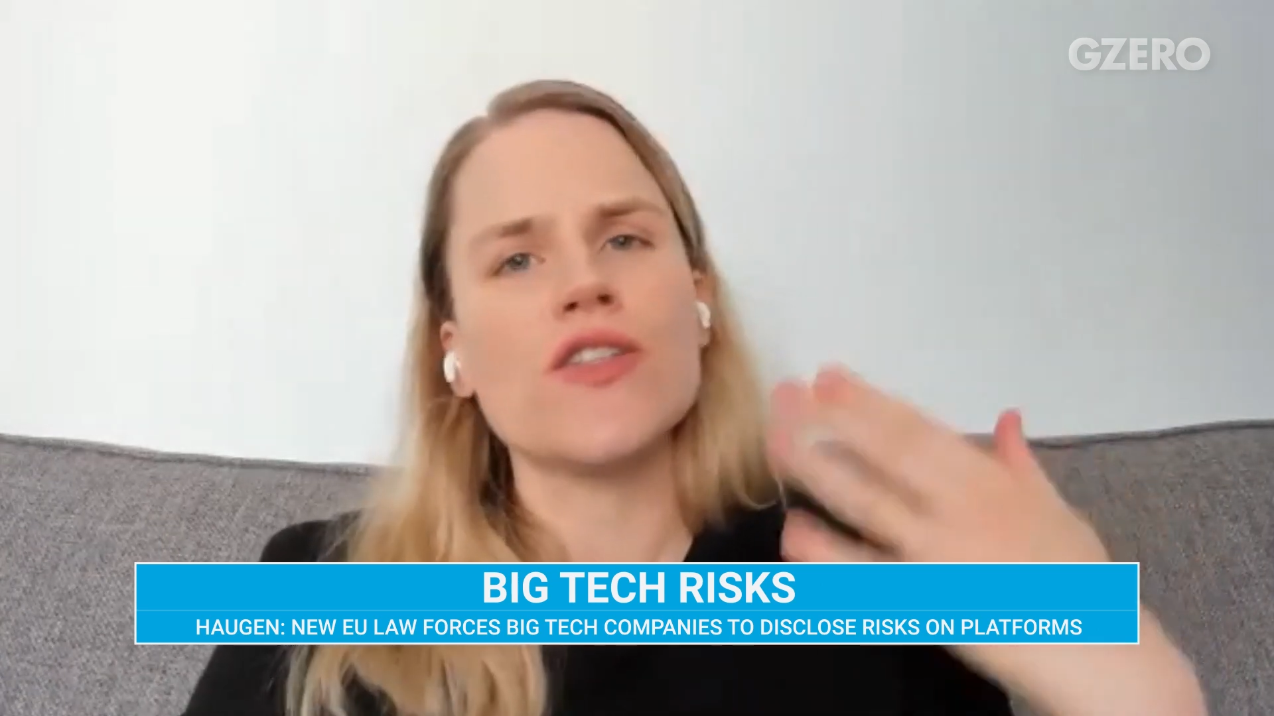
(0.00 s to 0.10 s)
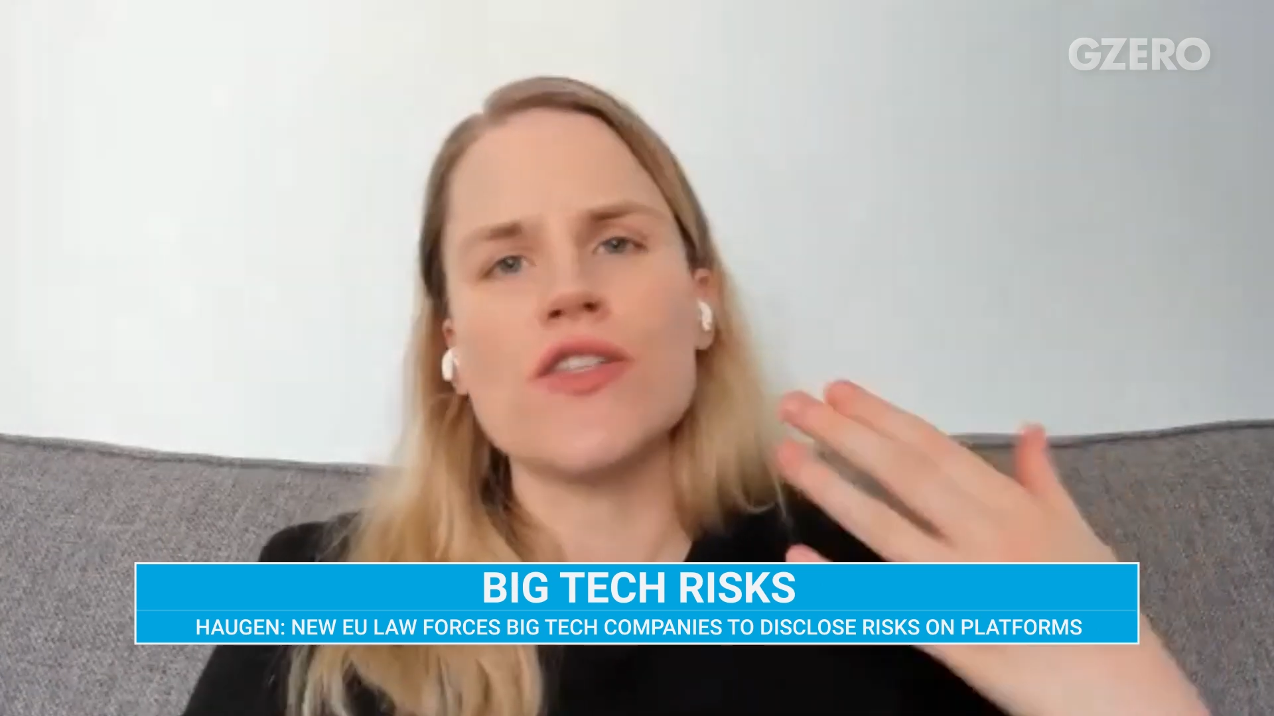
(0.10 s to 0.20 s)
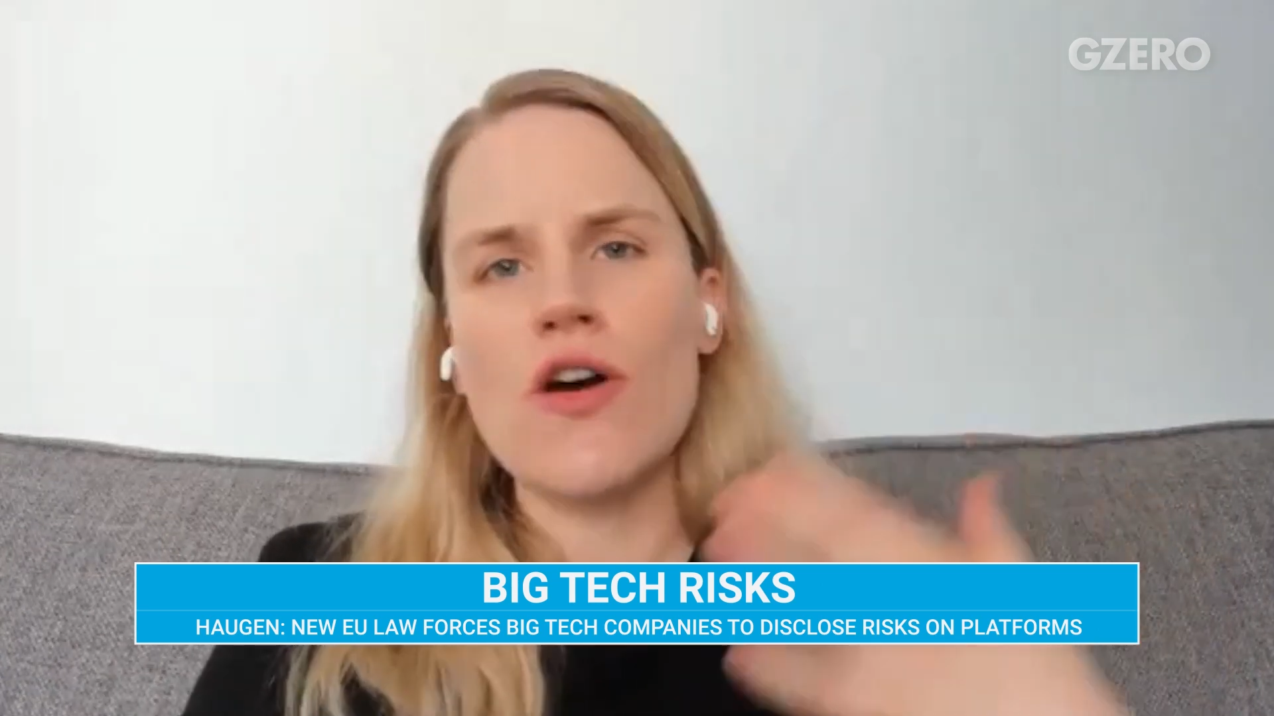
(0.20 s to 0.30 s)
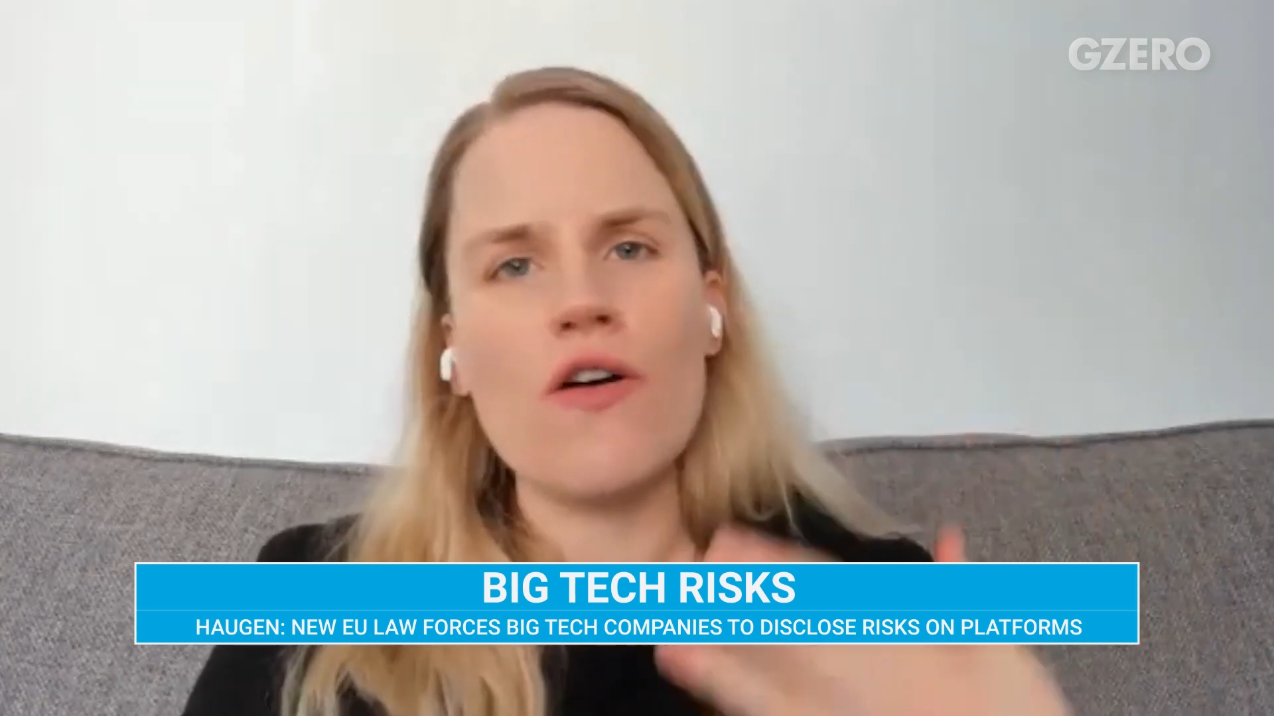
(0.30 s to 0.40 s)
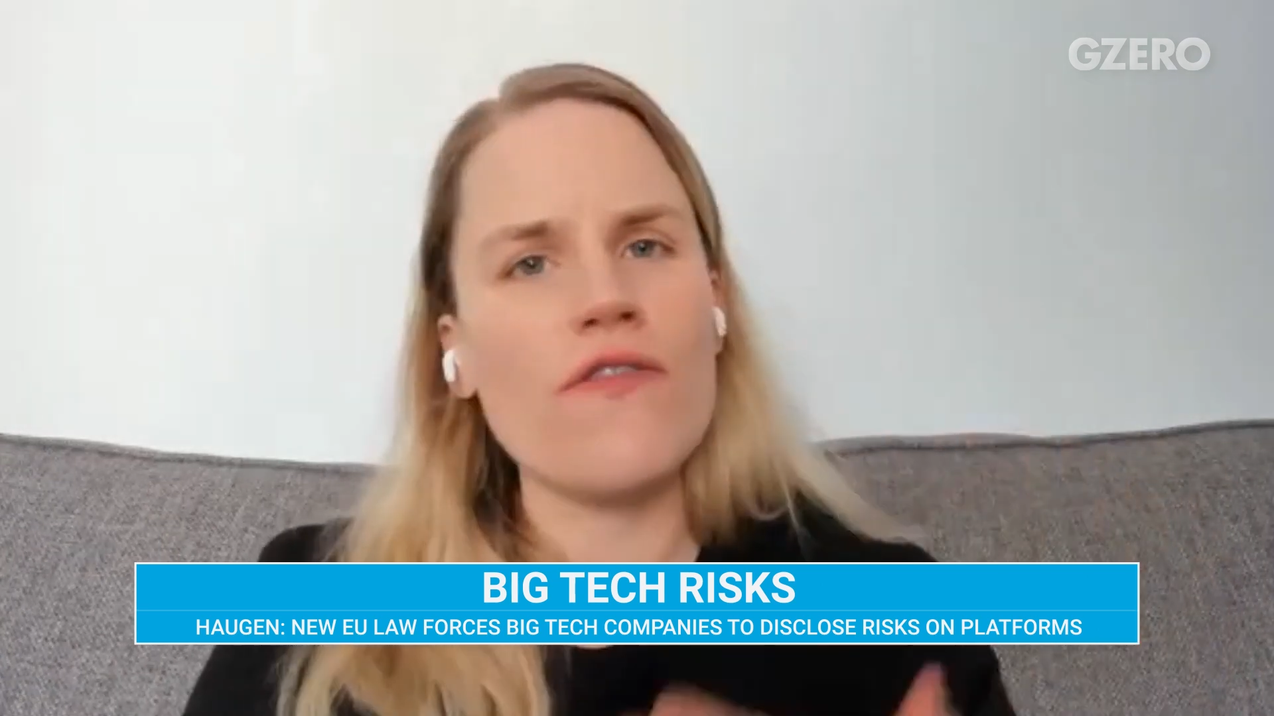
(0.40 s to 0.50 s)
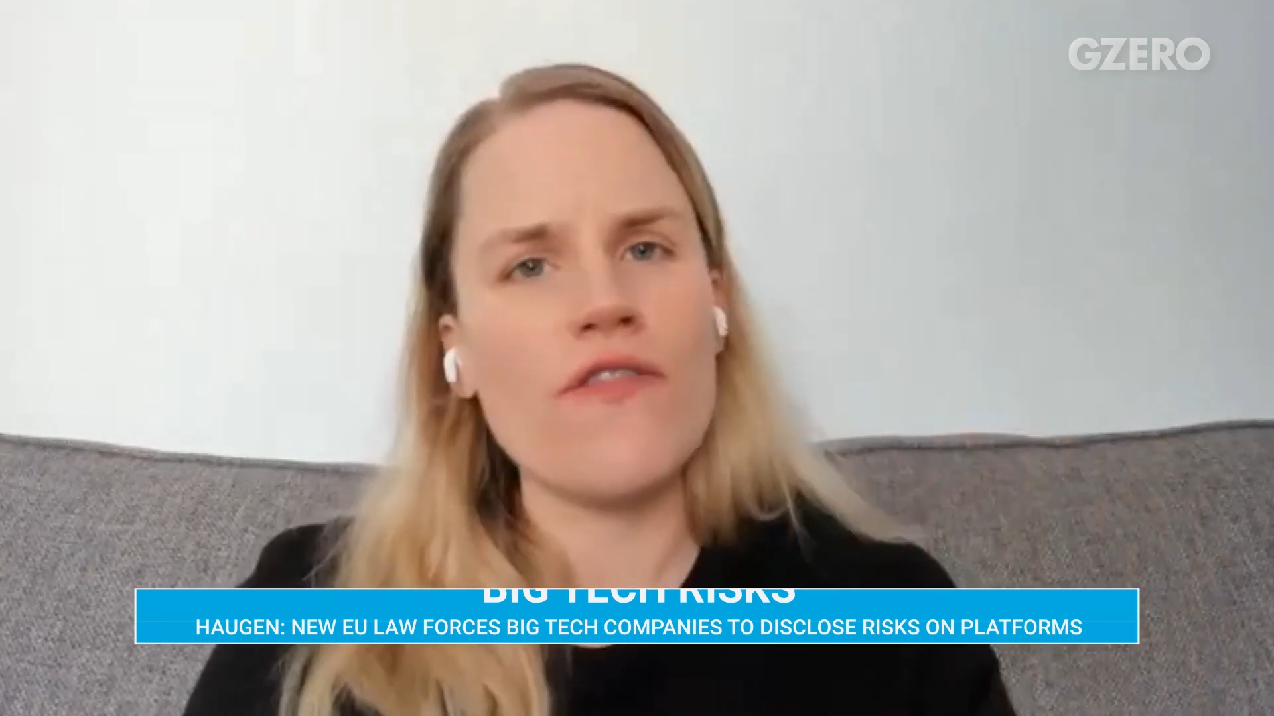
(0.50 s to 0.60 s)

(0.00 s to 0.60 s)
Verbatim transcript: so